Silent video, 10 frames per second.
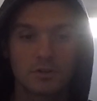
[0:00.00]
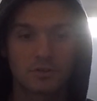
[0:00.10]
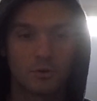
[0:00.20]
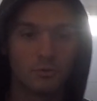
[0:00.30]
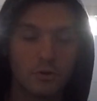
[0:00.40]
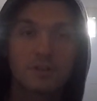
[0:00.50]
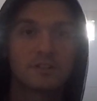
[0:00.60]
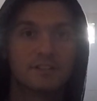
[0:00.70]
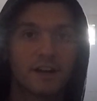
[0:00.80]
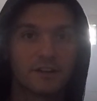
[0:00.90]
So looks
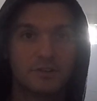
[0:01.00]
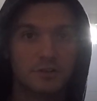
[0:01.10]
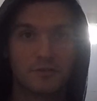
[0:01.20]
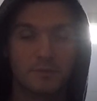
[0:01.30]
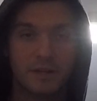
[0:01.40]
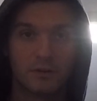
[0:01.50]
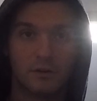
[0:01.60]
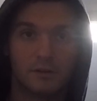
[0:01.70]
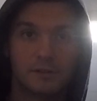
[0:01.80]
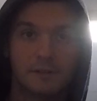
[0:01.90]
is not an issue for me at
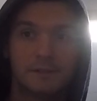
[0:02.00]
all.